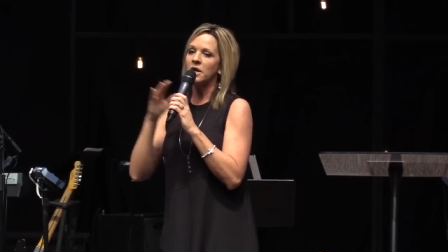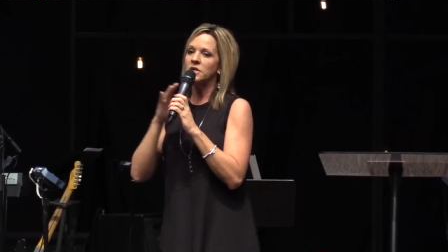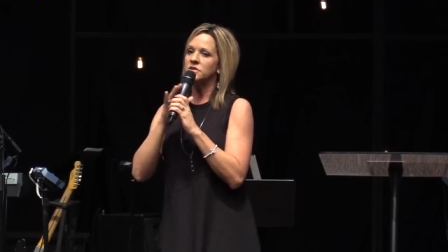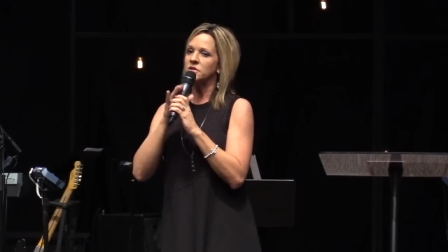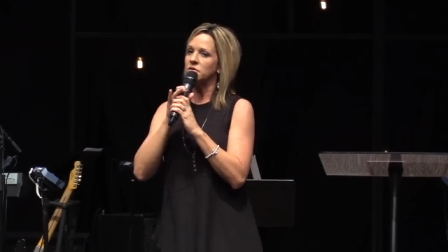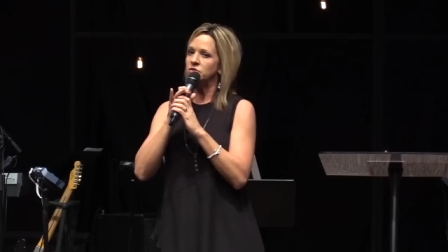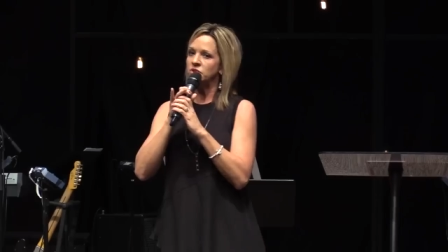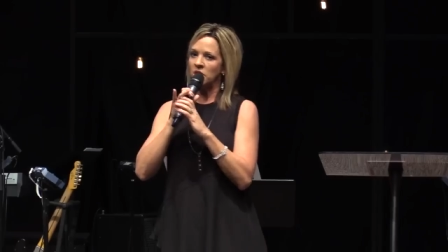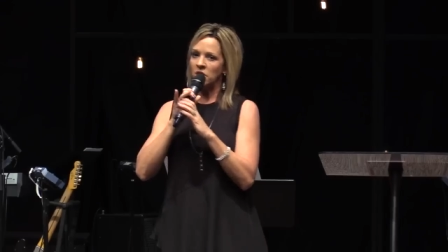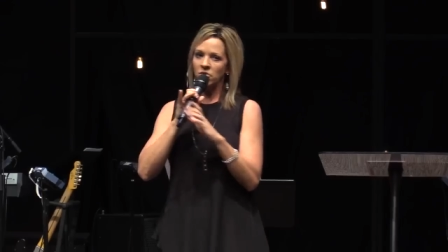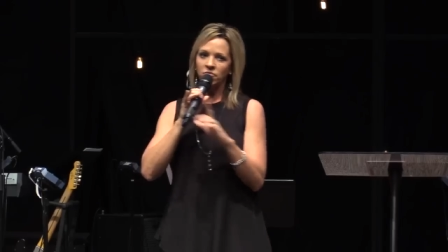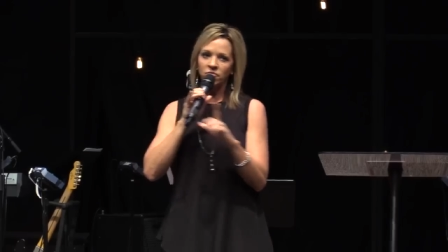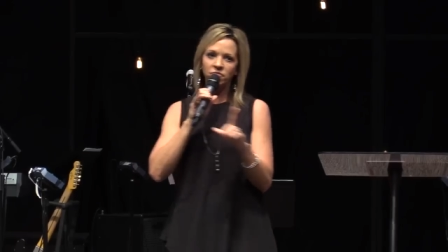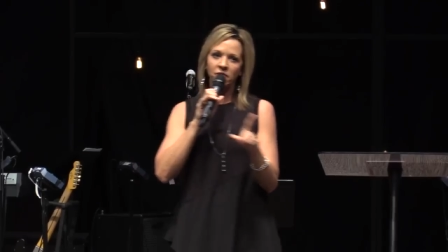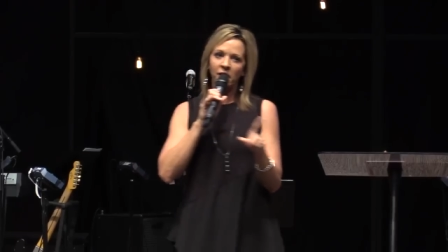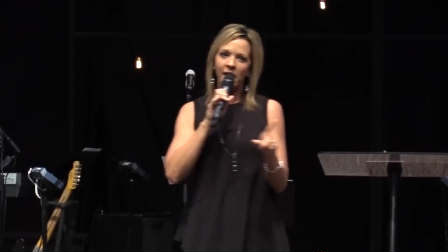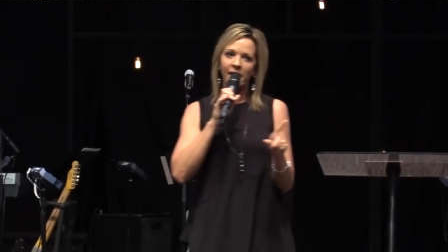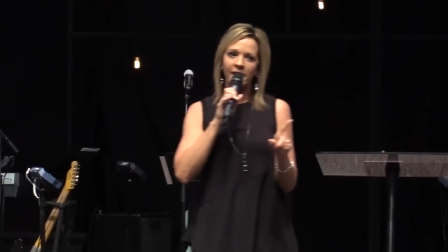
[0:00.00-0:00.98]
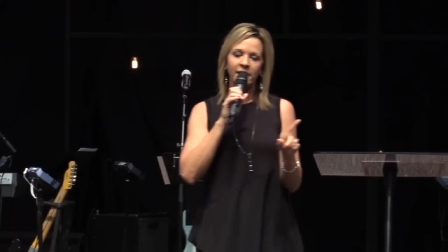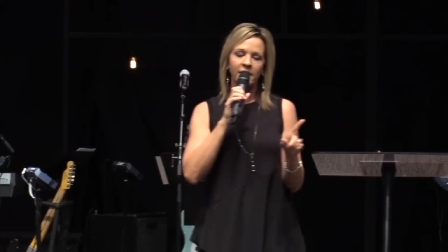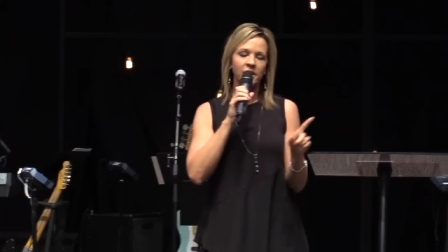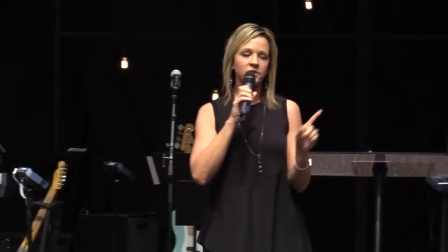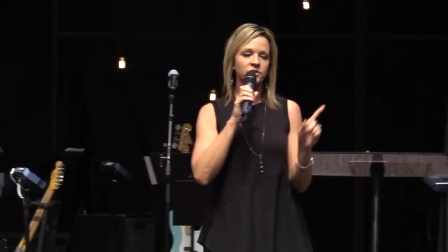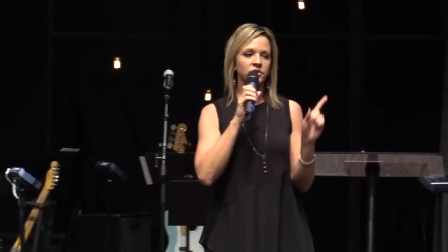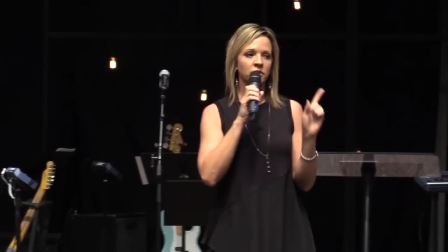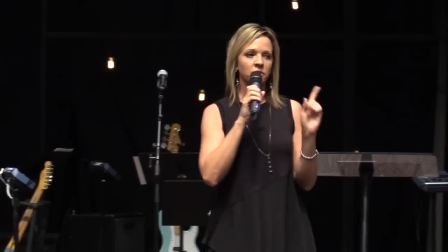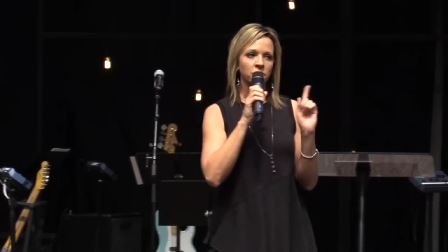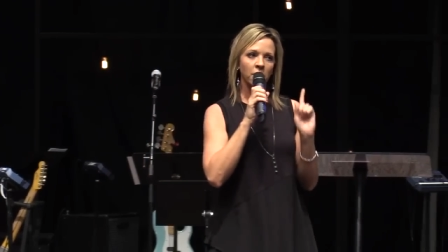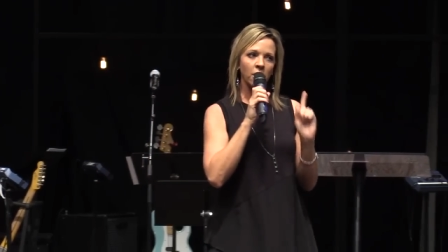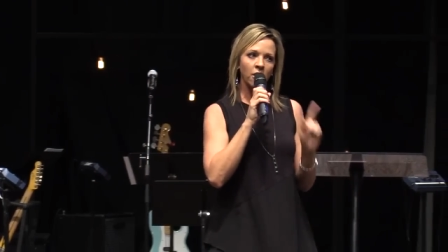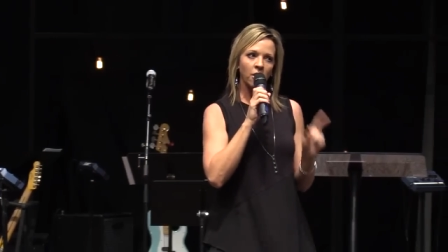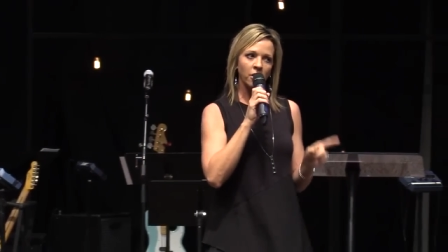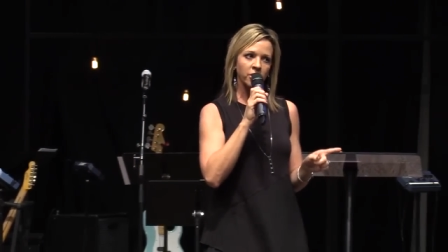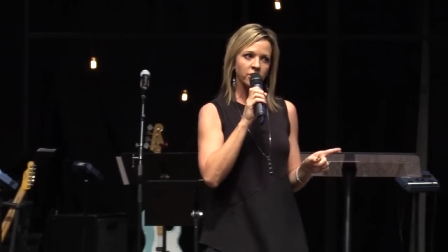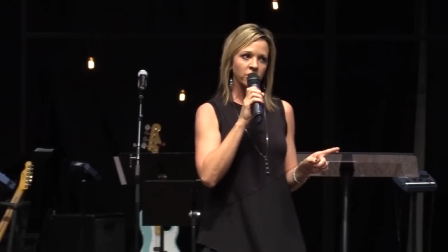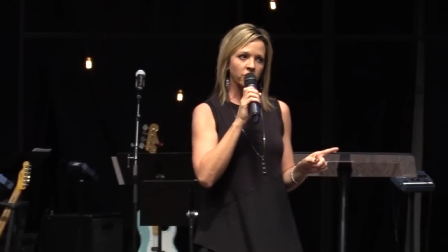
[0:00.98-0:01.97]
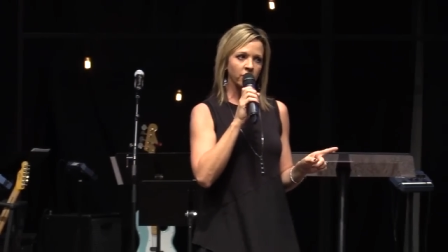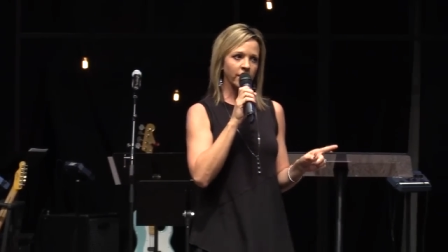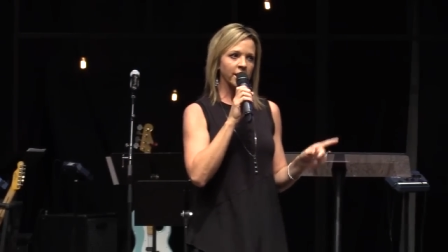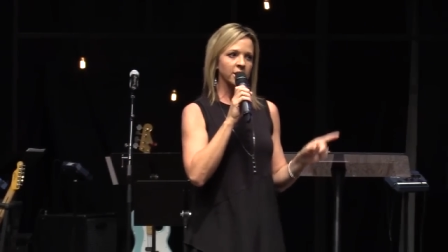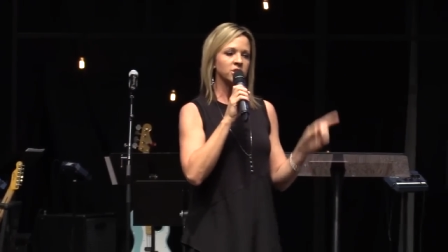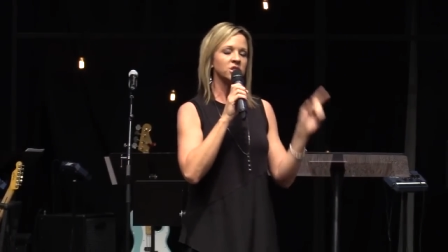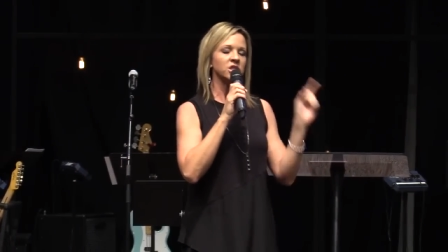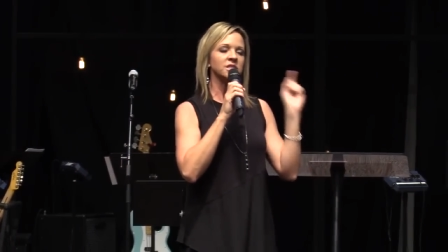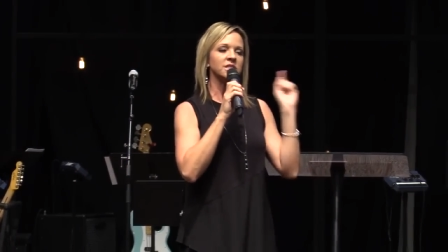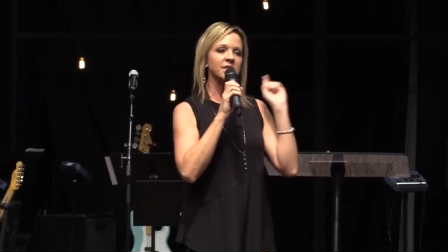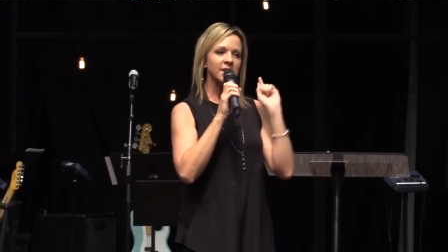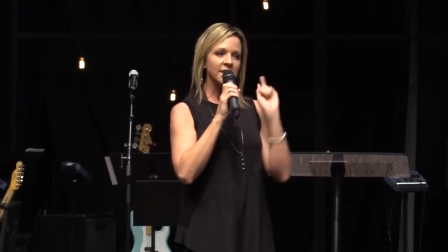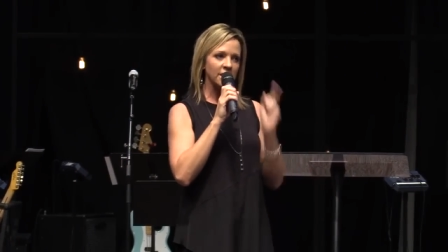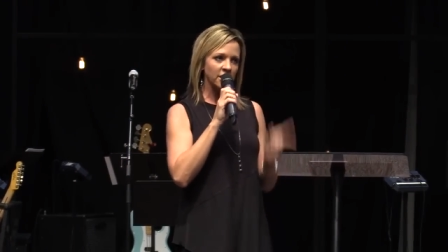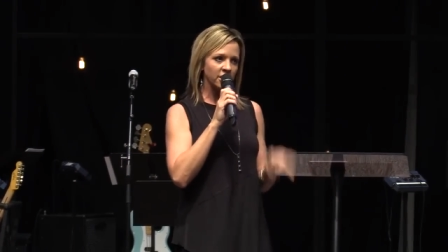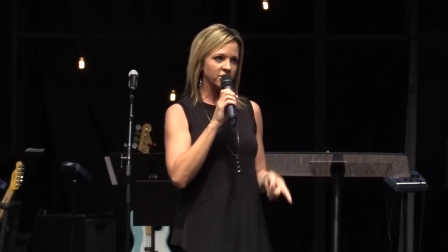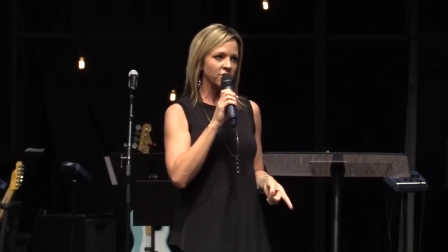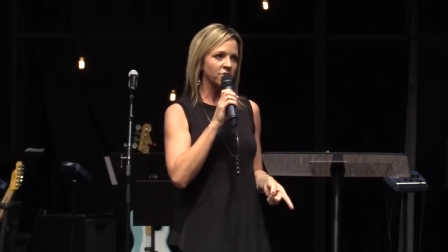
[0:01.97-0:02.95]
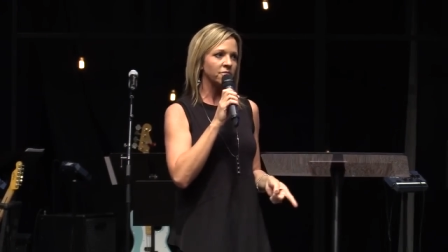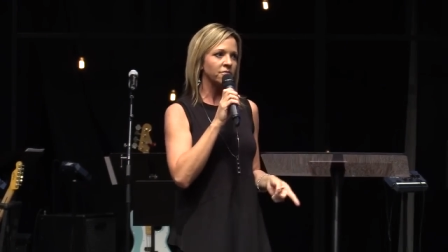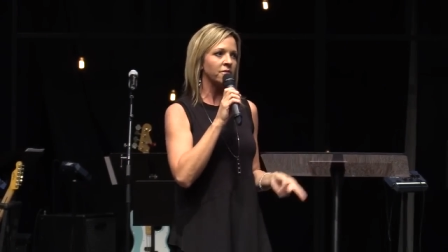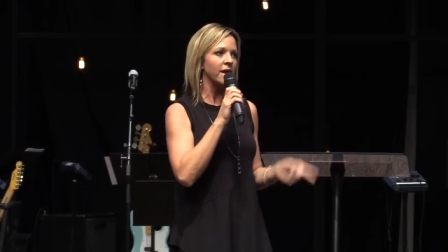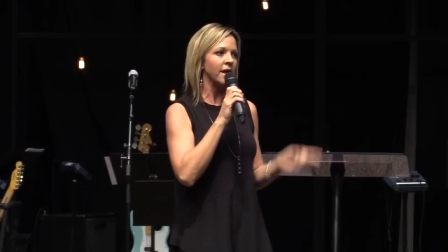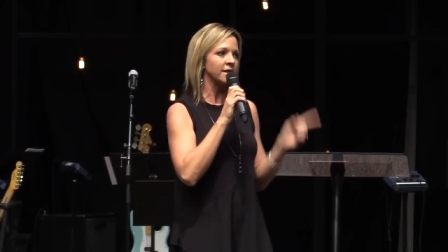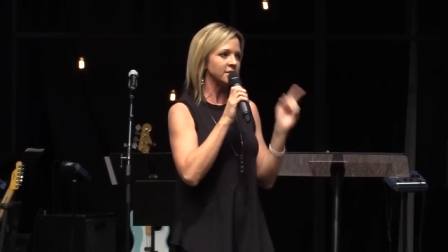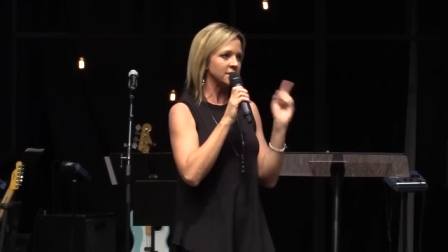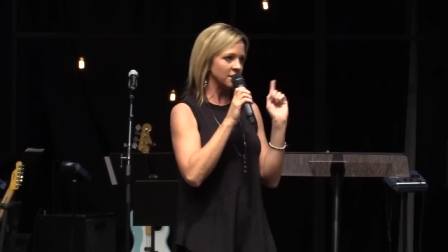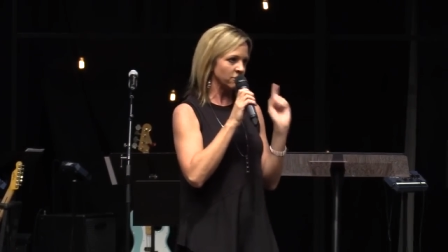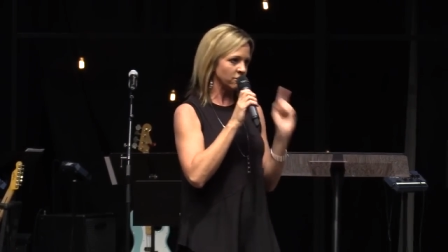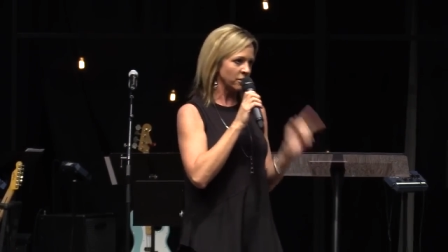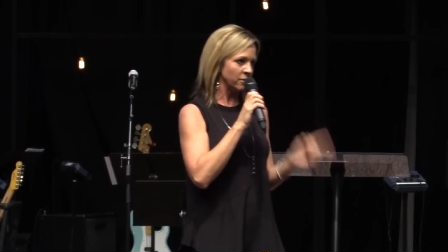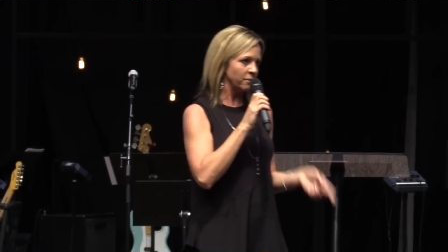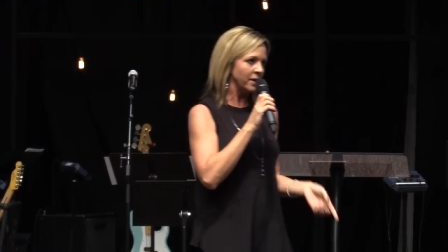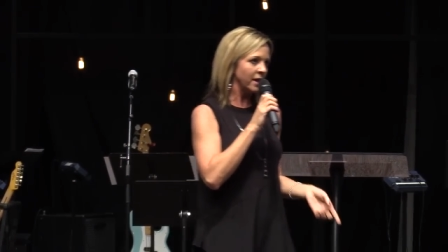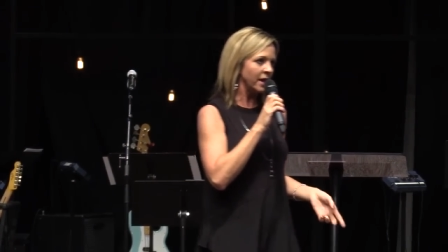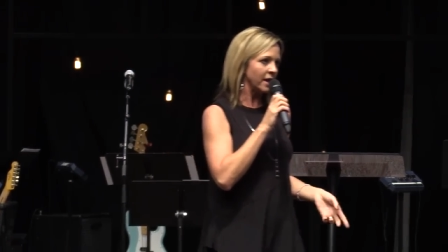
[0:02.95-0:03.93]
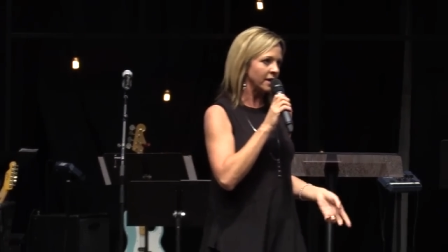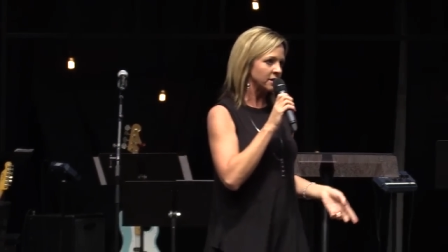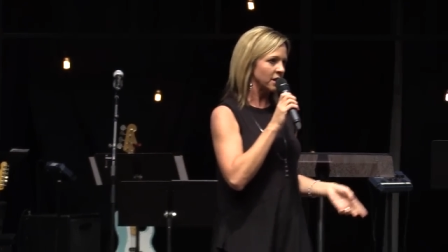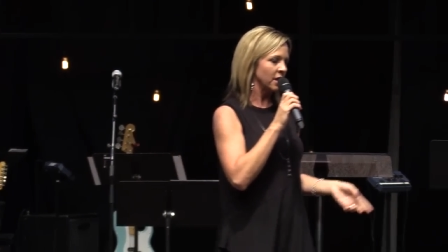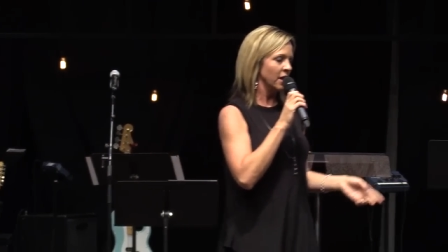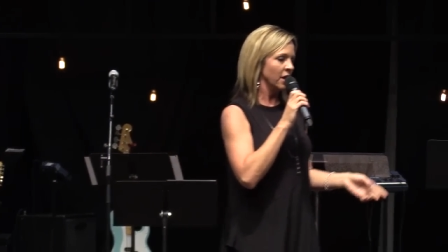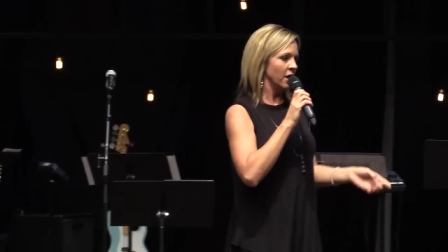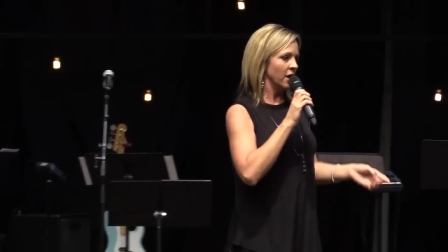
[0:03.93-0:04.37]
So don't fight it, don't argue it, just get on your face and repent.